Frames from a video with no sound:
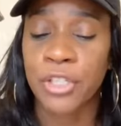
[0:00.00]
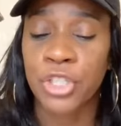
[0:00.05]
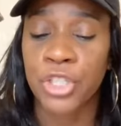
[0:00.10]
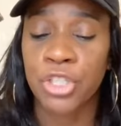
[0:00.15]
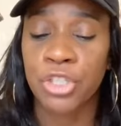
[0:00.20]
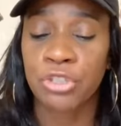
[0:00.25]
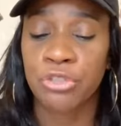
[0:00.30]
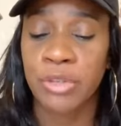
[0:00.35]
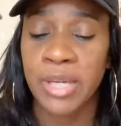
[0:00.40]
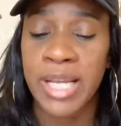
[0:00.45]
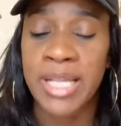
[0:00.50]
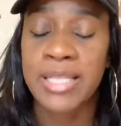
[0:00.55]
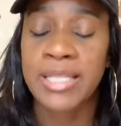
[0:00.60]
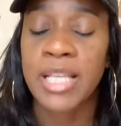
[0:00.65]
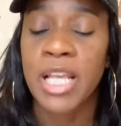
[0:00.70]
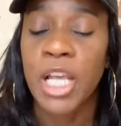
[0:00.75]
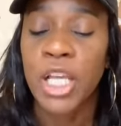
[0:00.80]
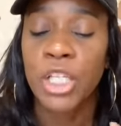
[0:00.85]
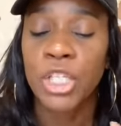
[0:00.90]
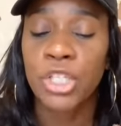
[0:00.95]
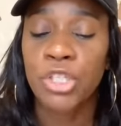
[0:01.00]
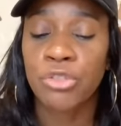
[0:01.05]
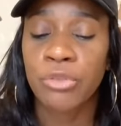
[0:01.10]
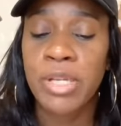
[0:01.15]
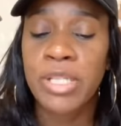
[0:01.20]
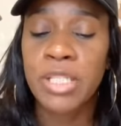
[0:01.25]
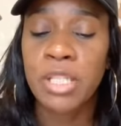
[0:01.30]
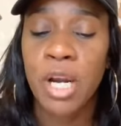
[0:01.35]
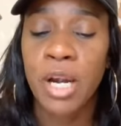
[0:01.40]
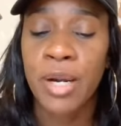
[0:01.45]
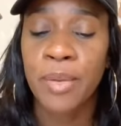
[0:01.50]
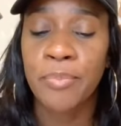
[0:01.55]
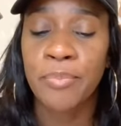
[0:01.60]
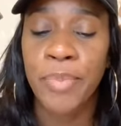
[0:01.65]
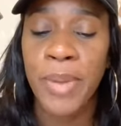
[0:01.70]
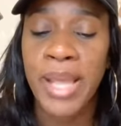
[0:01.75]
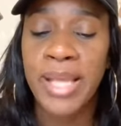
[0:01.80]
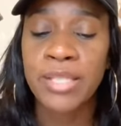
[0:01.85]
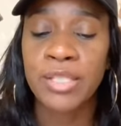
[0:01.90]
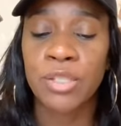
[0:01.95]
for strengths, strengths are
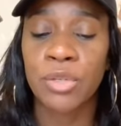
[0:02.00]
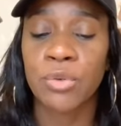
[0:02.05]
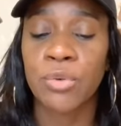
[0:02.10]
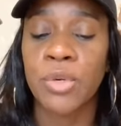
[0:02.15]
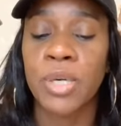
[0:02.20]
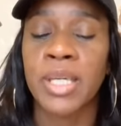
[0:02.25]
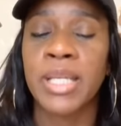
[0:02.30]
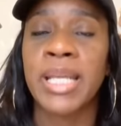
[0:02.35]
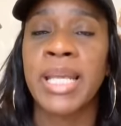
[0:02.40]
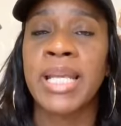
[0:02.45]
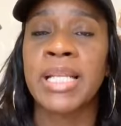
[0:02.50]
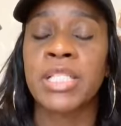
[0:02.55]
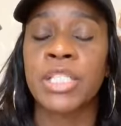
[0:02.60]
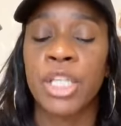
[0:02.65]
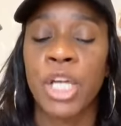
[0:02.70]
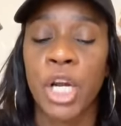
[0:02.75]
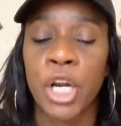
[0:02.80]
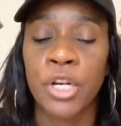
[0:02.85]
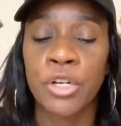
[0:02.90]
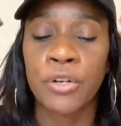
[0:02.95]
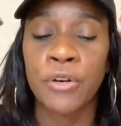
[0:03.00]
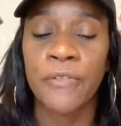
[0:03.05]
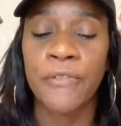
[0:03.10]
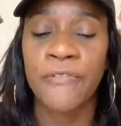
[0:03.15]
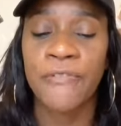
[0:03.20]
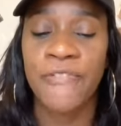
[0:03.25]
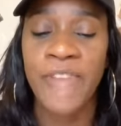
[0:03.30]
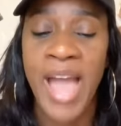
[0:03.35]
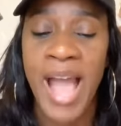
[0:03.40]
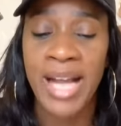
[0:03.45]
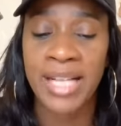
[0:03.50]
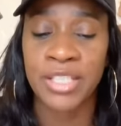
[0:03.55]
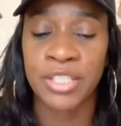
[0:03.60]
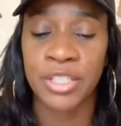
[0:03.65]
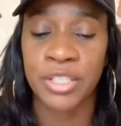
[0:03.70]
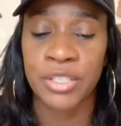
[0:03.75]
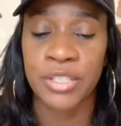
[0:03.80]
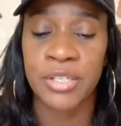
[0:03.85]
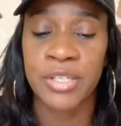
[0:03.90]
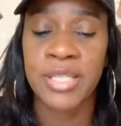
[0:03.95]
based on internal
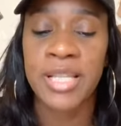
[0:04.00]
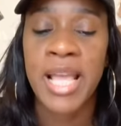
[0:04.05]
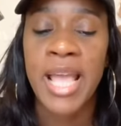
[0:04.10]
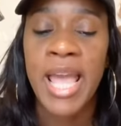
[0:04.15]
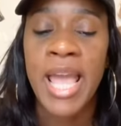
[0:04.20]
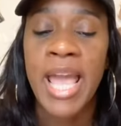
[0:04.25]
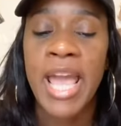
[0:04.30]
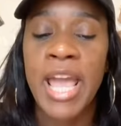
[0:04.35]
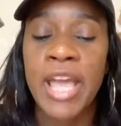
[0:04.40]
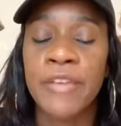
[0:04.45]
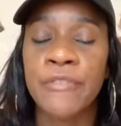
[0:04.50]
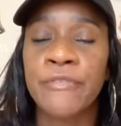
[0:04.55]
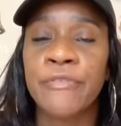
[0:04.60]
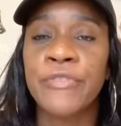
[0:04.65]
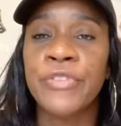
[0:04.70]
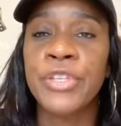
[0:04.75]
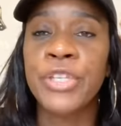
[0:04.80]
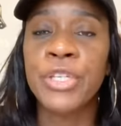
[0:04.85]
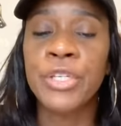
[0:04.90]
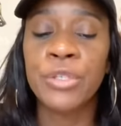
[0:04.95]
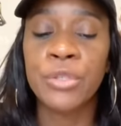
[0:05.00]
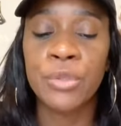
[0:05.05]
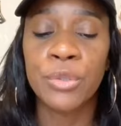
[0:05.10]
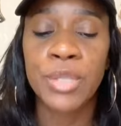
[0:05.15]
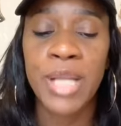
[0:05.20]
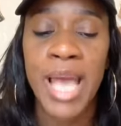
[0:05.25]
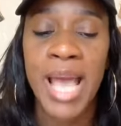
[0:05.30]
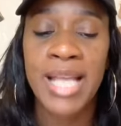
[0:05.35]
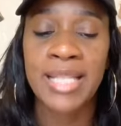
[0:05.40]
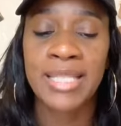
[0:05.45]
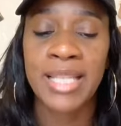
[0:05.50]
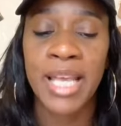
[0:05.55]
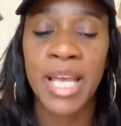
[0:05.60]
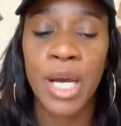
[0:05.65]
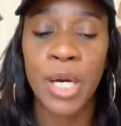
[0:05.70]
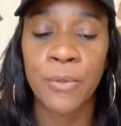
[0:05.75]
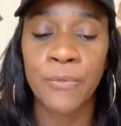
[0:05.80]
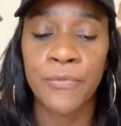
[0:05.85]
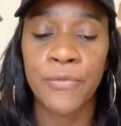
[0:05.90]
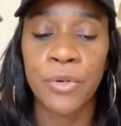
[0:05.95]
factors and viewed as
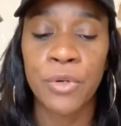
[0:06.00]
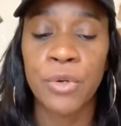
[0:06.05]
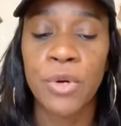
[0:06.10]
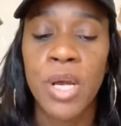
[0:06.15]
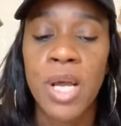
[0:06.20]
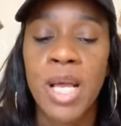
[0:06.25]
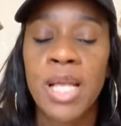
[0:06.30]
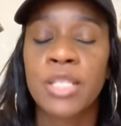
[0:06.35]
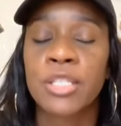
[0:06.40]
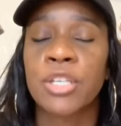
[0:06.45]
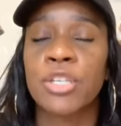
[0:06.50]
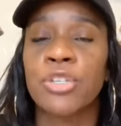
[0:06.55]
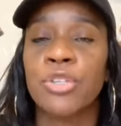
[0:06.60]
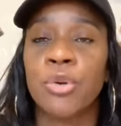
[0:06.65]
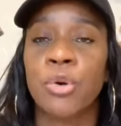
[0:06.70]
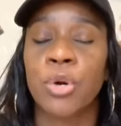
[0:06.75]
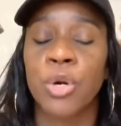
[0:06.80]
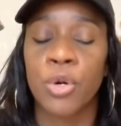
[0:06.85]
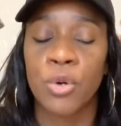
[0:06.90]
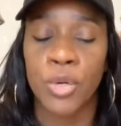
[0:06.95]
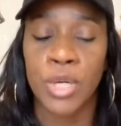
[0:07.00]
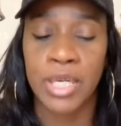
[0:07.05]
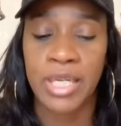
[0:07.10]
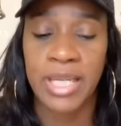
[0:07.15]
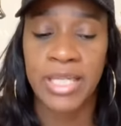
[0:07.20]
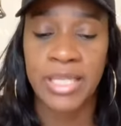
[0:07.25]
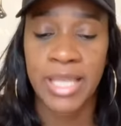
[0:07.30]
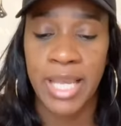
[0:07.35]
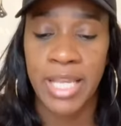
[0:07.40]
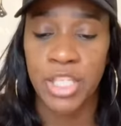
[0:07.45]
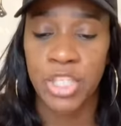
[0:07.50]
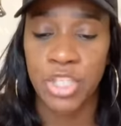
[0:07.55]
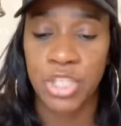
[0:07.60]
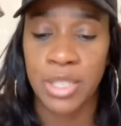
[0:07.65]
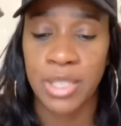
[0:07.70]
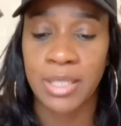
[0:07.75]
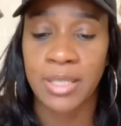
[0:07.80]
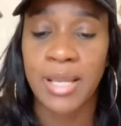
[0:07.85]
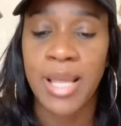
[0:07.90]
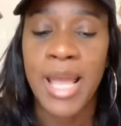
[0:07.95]
helpful to your
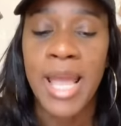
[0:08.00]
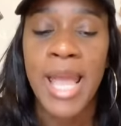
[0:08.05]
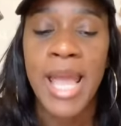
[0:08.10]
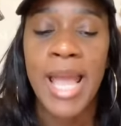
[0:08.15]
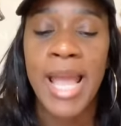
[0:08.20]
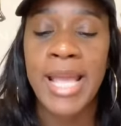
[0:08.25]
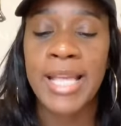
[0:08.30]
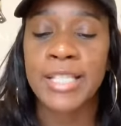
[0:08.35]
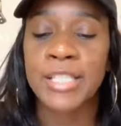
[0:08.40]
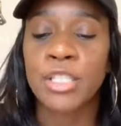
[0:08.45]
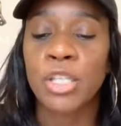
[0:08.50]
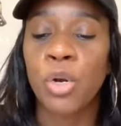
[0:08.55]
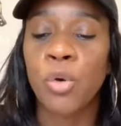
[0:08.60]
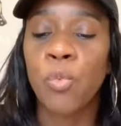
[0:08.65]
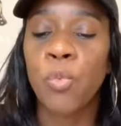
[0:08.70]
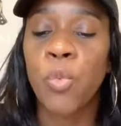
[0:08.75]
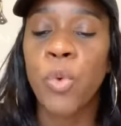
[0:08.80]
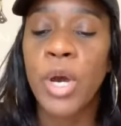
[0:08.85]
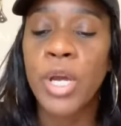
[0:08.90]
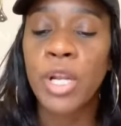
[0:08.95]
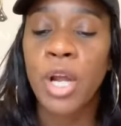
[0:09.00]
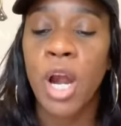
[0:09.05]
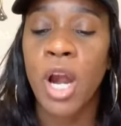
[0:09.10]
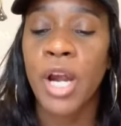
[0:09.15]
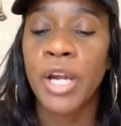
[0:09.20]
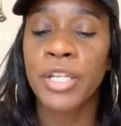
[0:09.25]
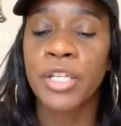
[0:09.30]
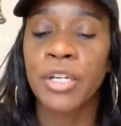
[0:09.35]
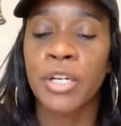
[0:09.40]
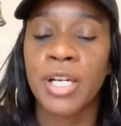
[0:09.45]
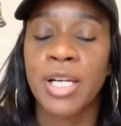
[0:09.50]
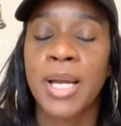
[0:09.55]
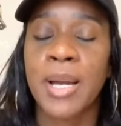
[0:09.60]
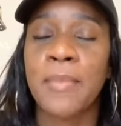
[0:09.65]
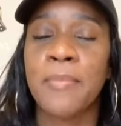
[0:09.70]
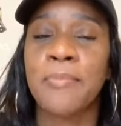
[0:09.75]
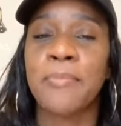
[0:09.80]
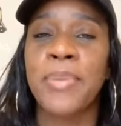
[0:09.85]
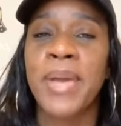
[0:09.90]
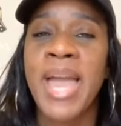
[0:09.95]
organization. And so what are your
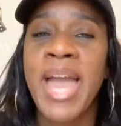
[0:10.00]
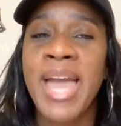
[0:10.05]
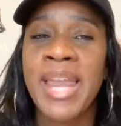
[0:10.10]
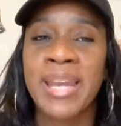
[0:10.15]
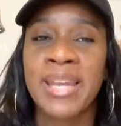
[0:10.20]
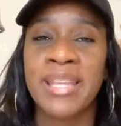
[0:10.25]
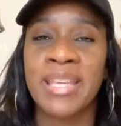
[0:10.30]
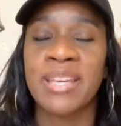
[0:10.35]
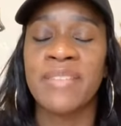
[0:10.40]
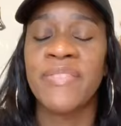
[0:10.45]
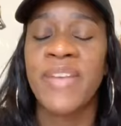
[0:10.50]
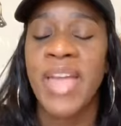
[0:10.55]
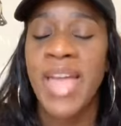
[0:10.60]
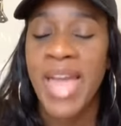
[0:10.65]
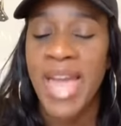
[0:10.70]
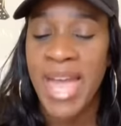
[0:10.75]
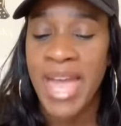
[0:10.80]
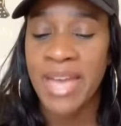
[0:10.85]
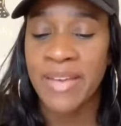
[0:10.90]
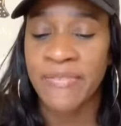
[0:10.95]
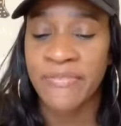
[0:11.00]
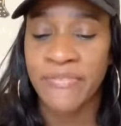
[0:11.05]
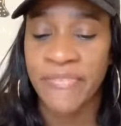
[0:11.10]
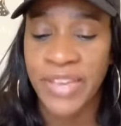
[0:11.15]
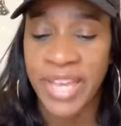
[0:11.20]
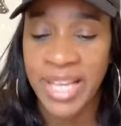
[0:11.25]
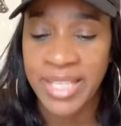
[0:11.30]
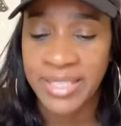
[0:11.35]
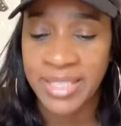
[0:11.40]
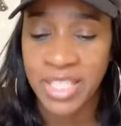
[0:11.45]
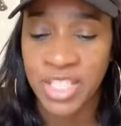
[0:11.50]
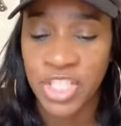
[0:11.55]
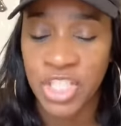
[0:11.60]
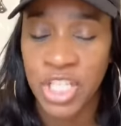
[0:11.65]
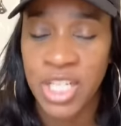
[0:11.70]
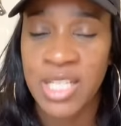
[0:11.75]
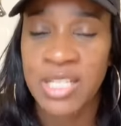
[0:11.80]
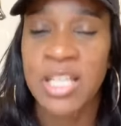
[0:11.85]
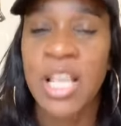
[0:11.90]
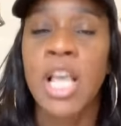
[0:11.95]
competitive
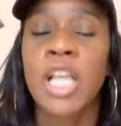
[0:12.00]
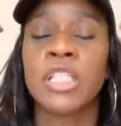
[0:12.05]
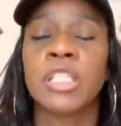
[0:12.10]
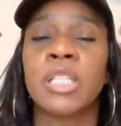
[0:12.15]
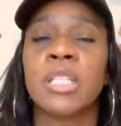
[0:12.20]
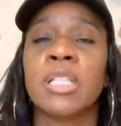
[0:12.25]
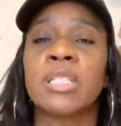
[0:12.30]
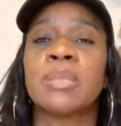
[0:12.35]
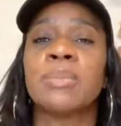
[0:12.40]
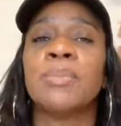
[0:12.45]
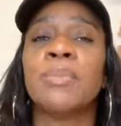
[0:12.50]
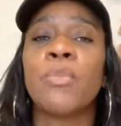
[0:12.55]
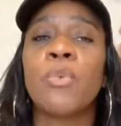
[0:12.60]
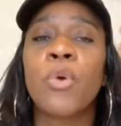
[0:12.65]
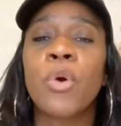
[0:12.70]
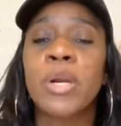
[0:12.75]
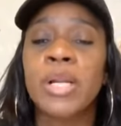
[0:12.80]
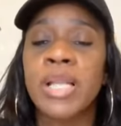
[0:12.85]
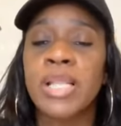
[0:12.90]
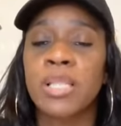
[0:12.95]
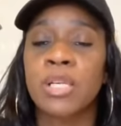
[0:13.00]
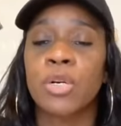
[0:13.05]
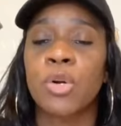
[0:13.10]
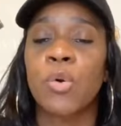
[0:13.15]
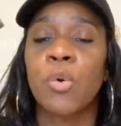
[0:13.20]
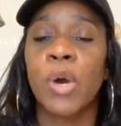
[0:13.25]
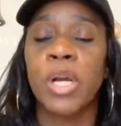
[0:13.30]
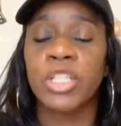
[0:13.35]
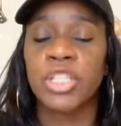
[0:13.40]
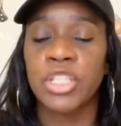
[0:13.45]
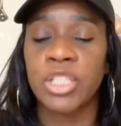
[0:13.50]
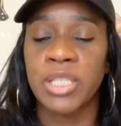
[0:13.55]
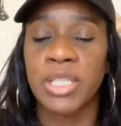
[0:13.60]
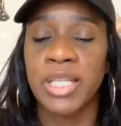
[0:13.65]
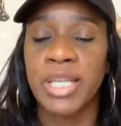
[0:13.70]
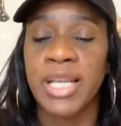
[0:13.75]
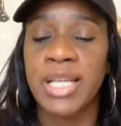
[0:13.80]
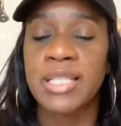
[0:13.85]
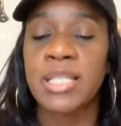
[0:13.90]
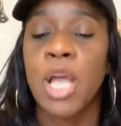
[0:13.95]
advantages? So this morning, the question
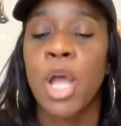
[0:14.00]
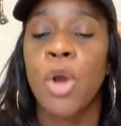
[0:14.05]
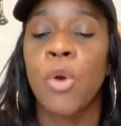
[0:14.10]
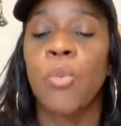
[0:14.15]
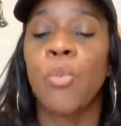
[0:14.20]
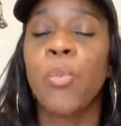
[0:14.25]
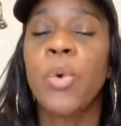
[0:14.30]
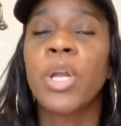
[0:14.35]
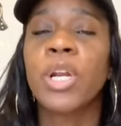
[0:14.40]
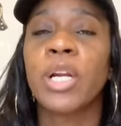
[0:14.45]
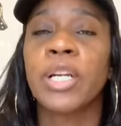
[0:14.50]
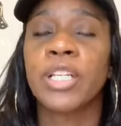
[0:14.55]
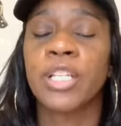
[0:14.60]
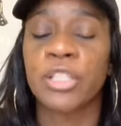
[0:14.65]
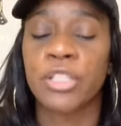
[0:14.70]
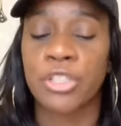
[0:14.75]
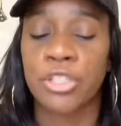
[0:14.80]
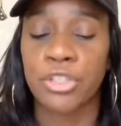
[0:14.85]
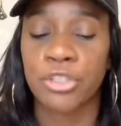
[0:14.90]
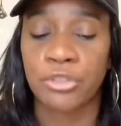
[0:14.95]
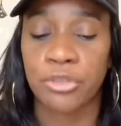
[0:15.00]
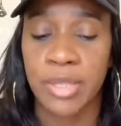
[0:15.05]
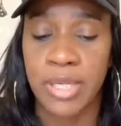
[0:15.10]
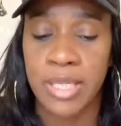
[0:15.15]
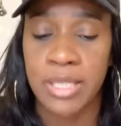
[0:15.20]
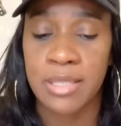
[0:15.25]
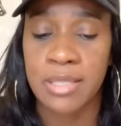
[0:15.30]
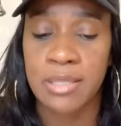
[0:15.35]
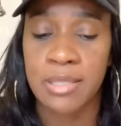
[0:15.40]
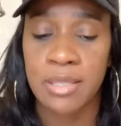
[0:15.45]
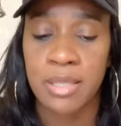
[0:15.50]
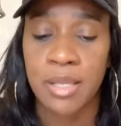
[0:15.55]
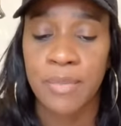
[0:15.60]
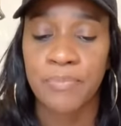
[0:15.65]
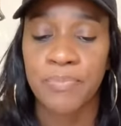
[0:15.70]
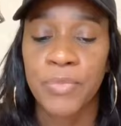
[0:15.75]
is, what are your strengths?